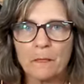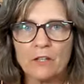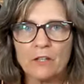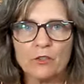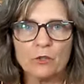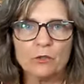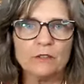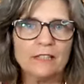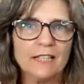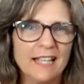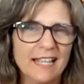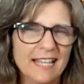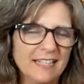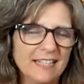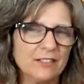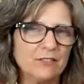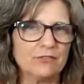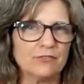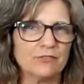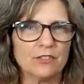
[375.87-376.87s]
So let
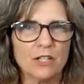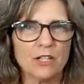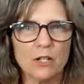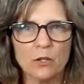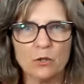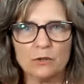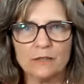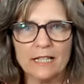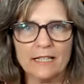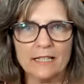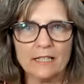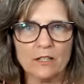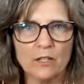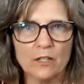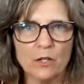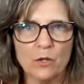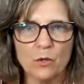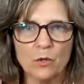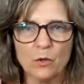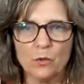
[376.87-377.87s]
it flow, let it
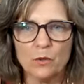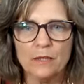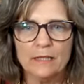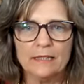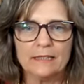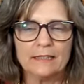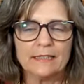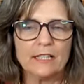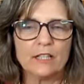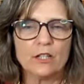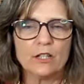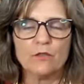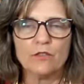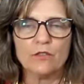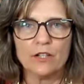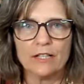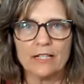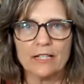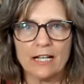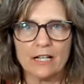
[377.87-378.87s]
go
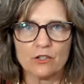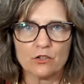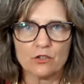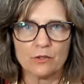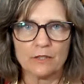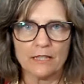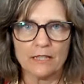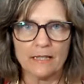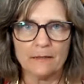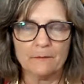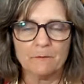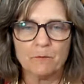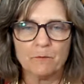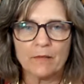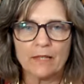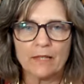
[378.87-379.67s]
very naturally.